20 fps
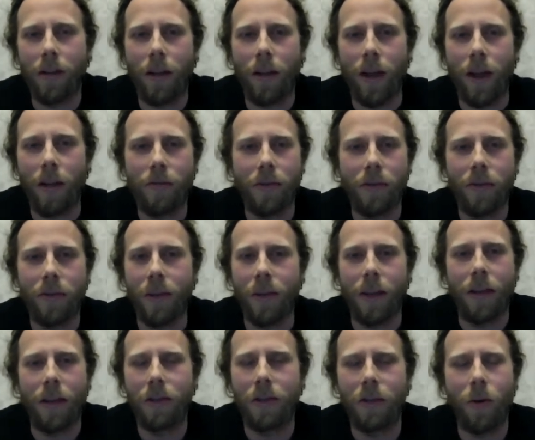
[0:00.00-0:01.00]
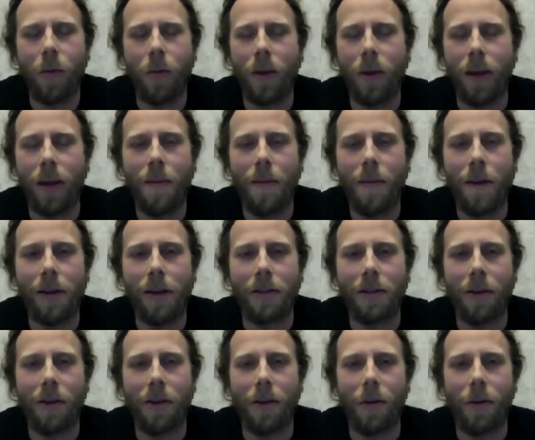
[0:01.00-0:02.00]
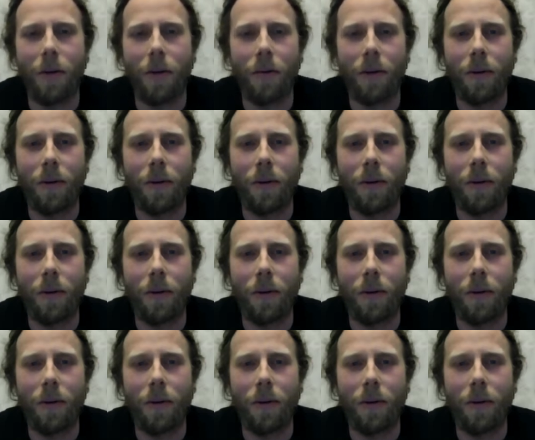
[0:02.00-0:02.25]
They have they get so many emails, you know.